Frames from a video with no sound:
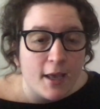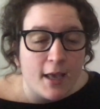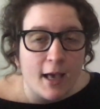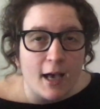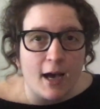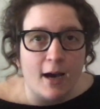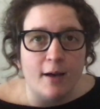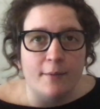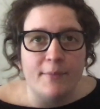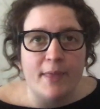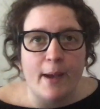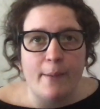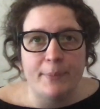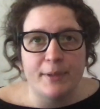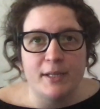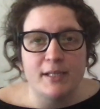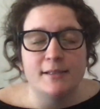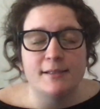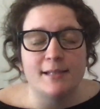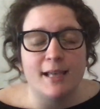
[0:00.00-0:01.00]
That
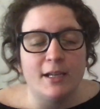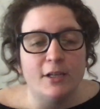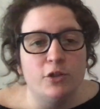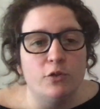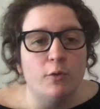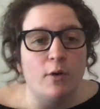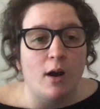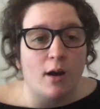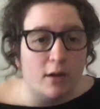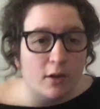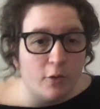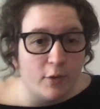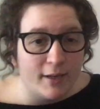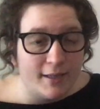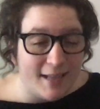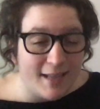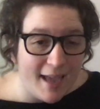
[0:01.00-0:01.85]
being said, you are going to